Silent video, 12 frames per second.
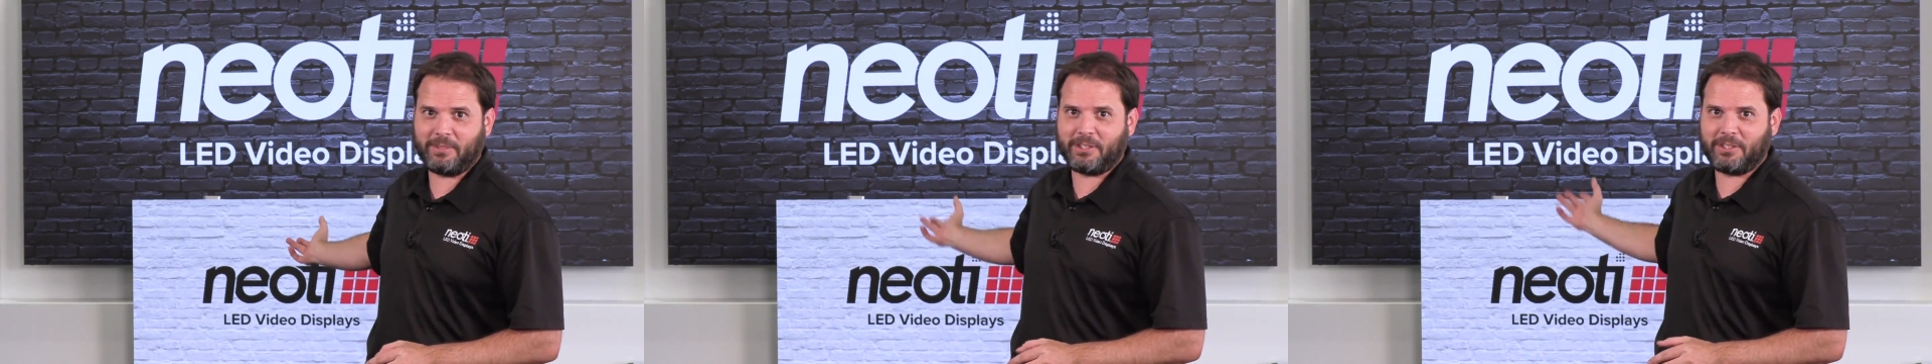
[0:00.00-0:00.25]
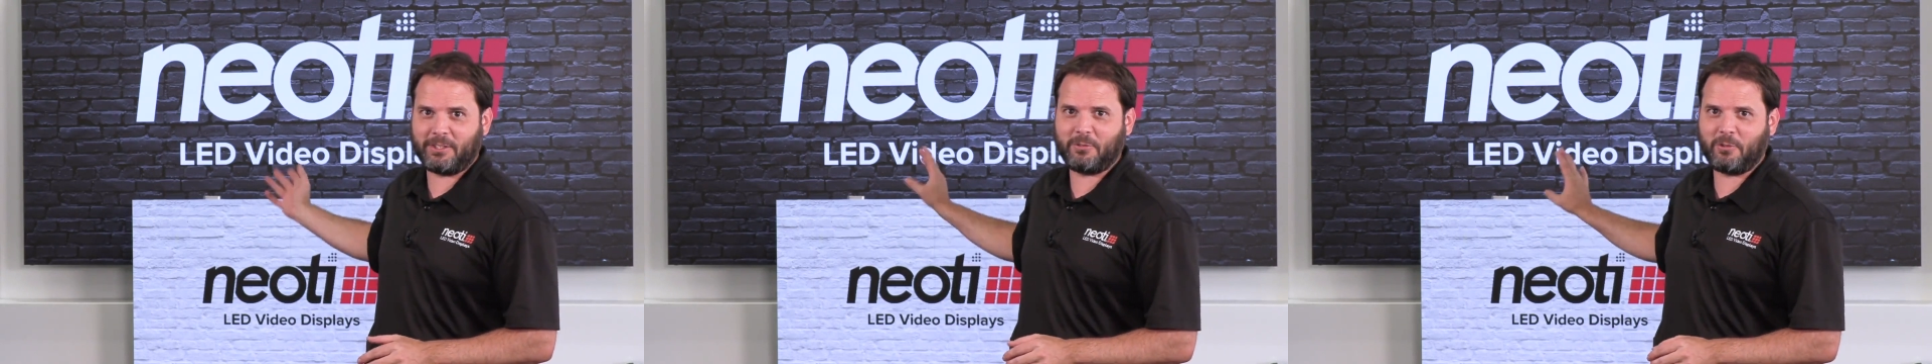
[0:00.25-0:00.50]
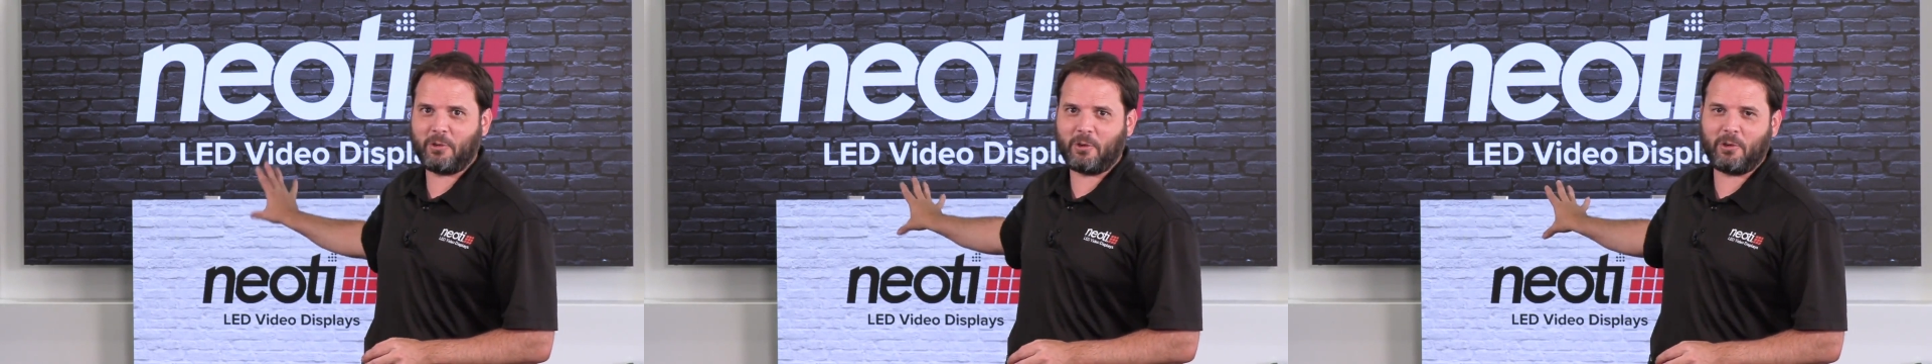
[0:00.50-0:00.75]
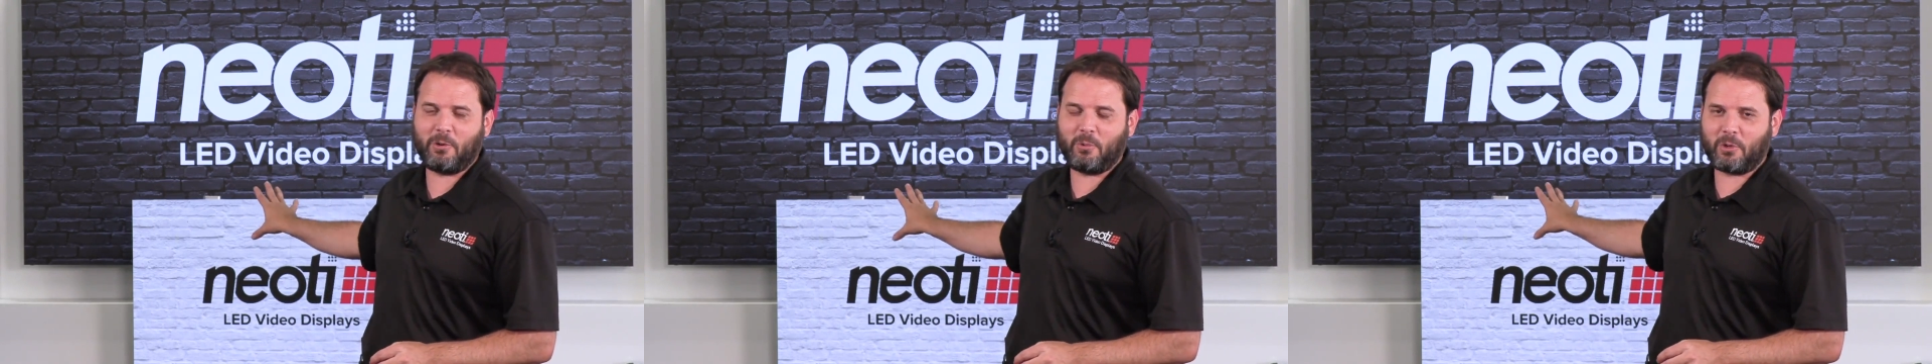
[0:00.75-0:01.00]
This is
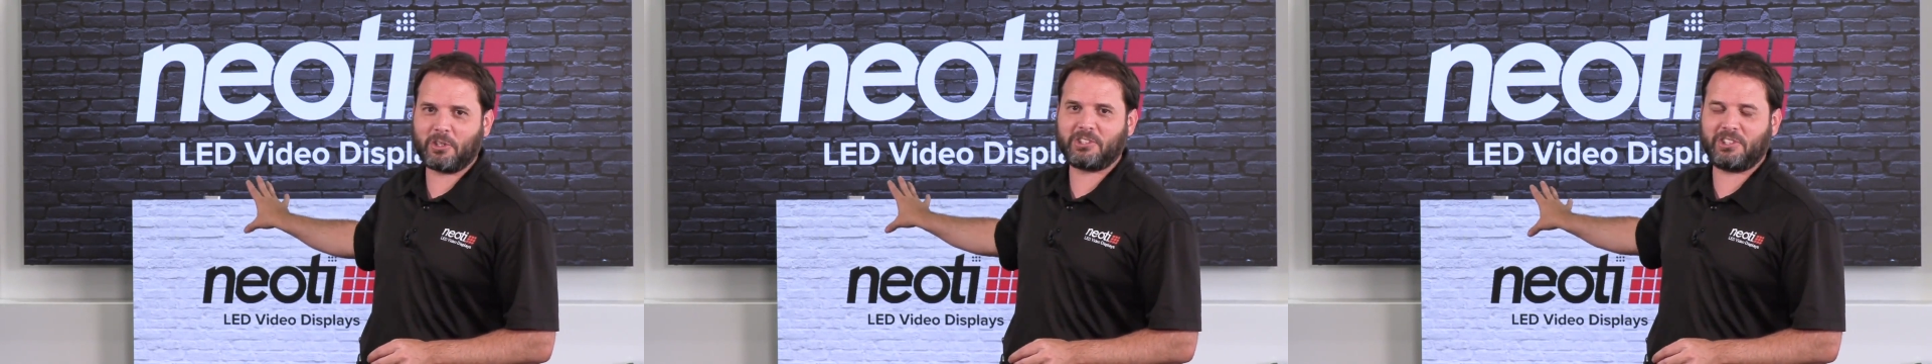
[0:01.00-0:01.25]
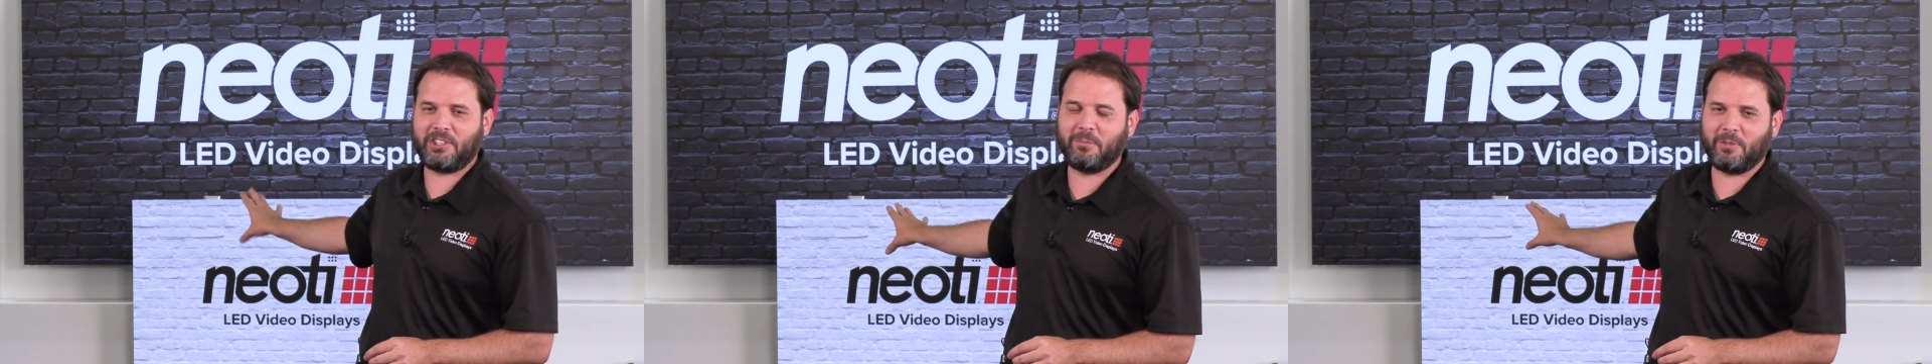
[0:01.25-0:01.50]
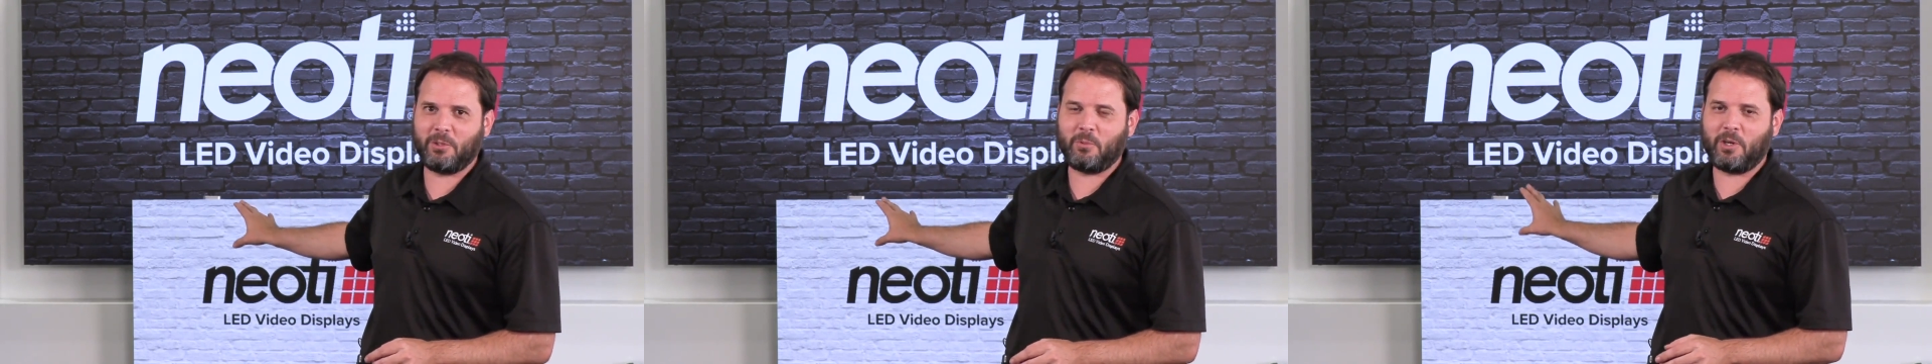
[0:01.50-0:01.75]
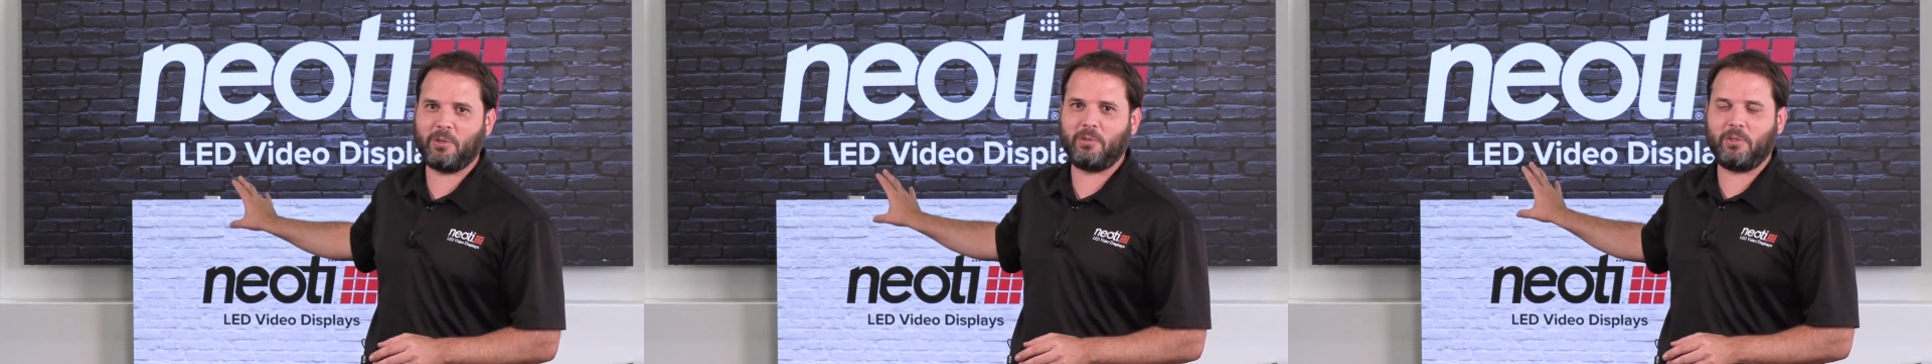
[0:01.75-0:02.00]
a worse seam than
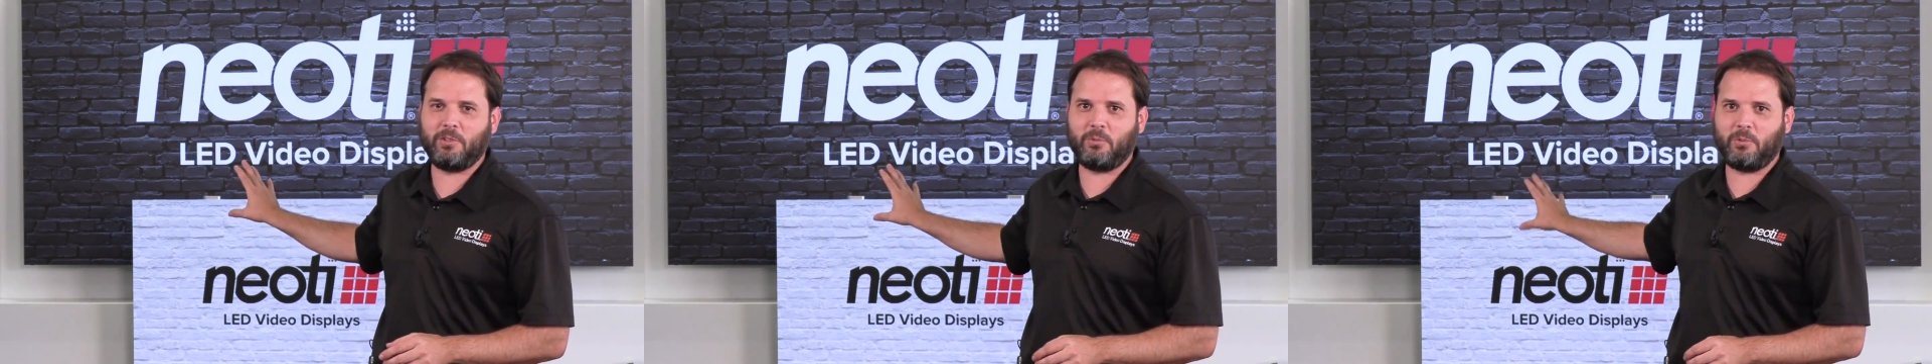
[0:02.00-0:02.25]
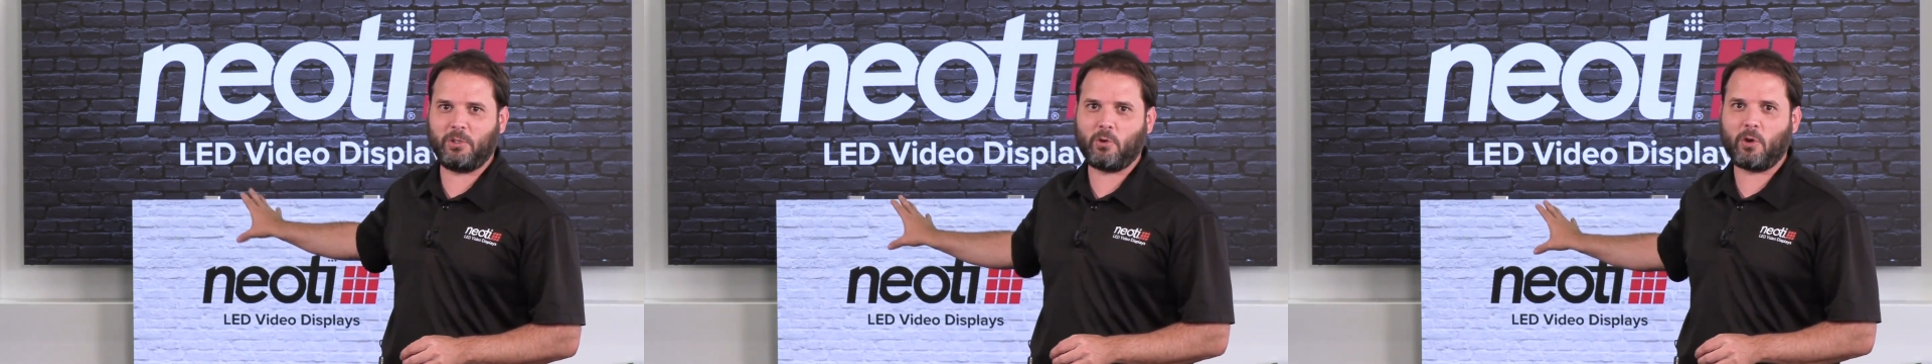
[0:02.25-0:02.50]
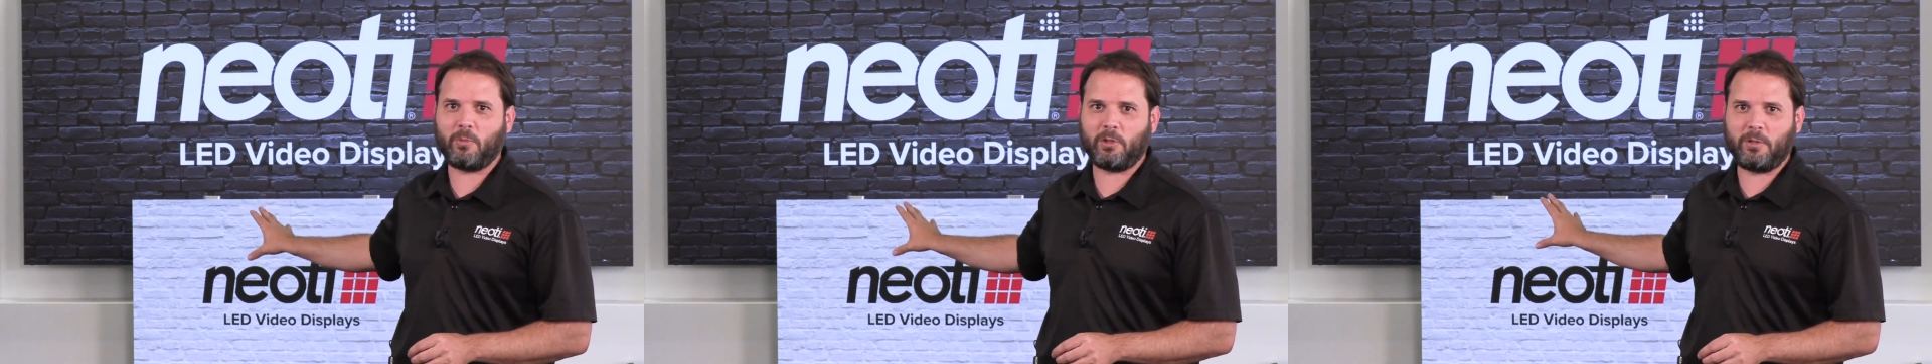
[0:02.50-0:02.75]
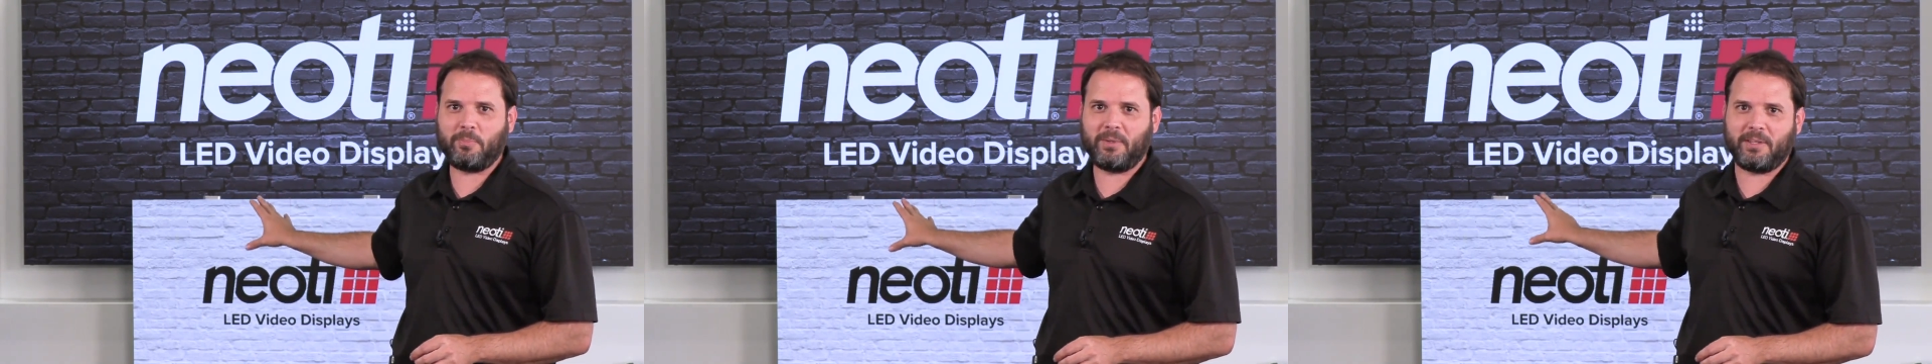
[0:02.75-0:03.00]
what it would
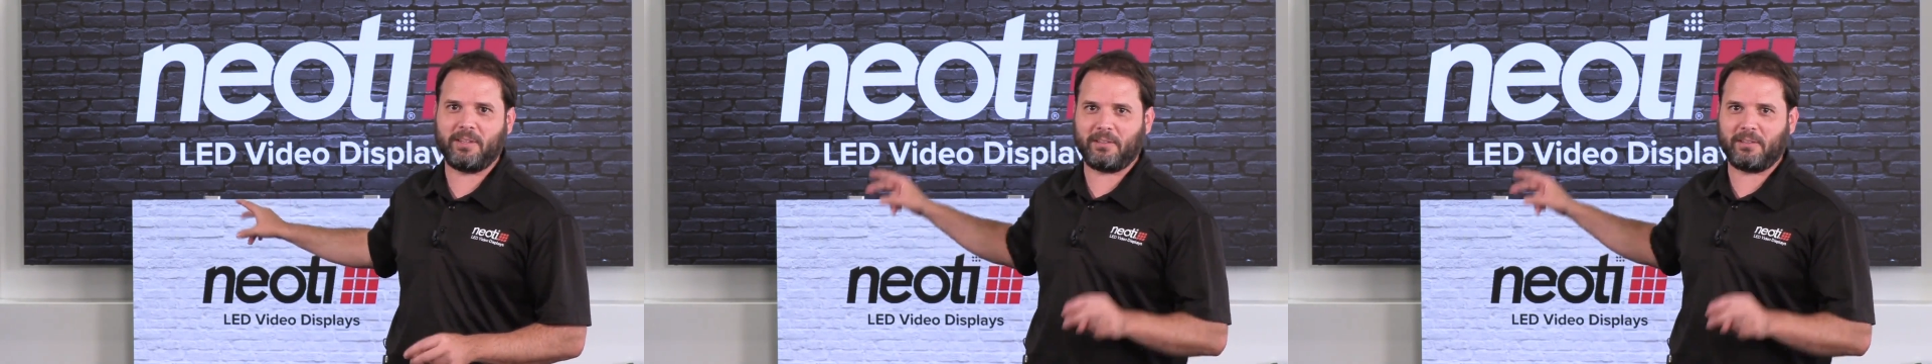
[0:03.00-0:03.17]
normally be,